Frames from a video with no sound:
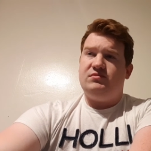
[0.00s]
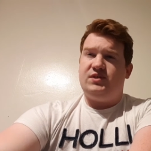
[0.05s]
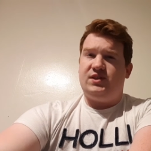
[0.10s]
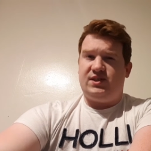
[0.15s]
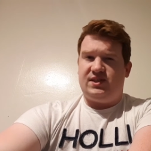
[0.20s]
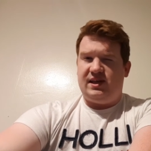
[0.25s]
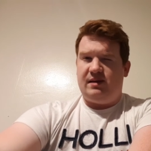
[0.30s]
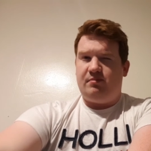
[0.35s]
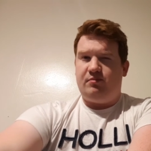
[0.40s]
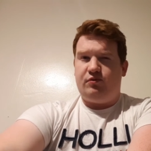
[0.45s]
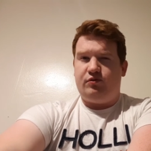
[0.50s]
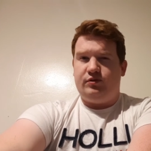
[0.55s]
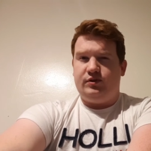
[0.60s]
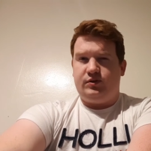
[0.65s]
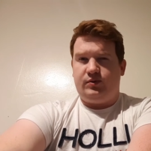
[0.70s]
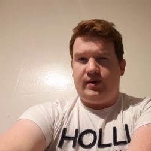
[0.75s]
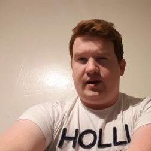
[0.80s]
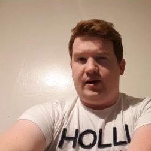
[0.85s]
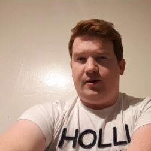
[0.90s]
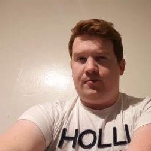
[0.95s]
December
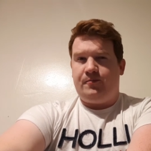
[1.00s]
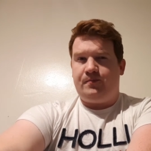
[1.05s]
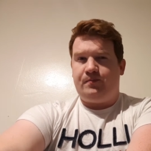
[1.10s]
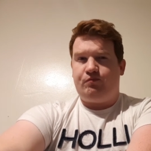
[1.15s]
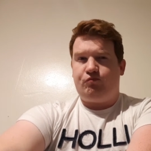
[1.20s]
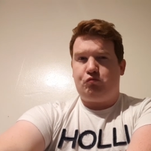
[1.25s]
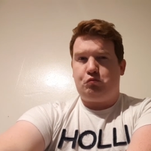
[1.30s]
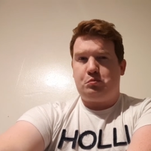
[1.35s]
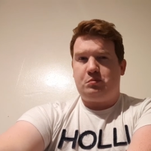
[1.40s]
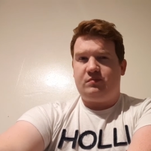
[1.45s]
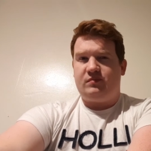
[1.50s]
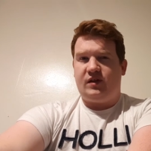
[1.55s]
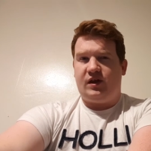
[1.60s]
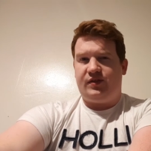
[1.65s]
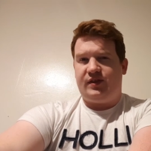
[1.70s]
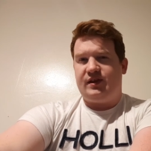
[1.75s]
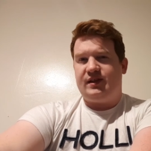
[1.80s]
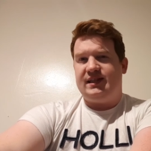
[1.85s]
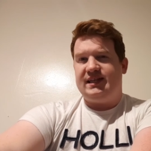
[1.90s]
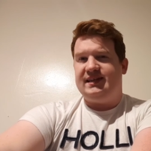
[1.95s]
as well I
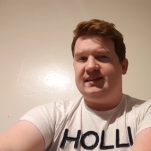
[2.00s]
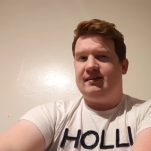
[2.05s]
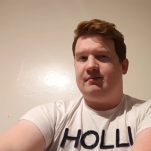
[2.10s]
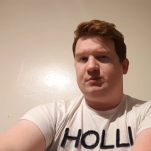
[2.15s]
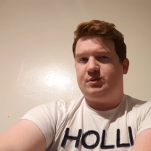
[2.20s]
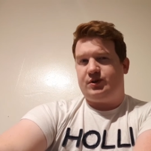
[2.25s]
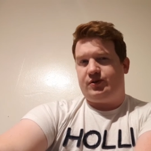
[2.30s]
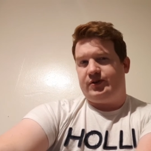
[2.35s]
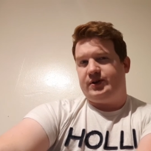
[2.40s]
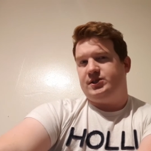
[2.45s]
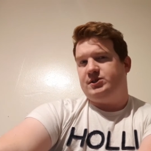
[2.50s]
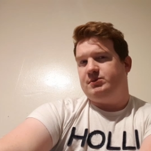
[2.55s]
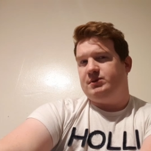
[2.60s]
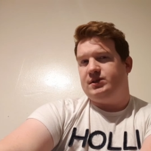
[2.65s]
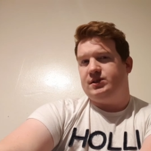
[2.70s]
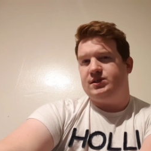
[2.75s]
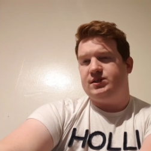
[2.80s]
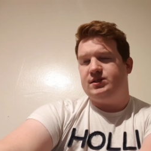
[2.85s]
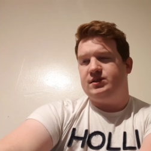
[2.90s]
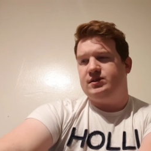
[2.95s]
think leading up to
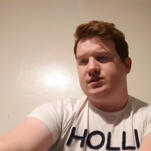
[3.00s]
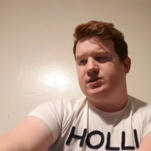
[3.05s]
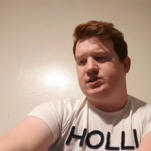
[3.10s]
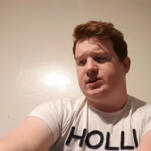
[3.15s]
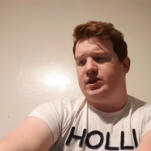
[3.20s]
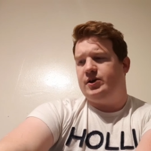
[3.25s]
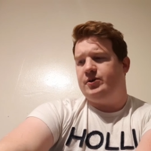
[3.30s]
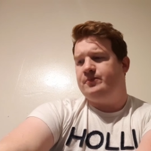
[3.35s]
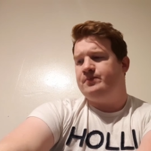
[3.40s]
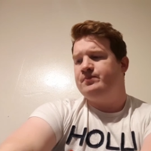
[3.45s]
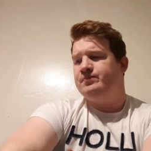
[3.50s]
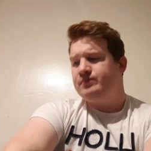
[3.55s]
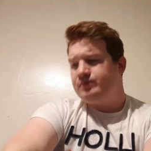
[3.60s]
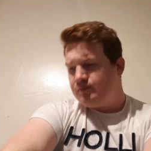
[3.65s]
Christmas so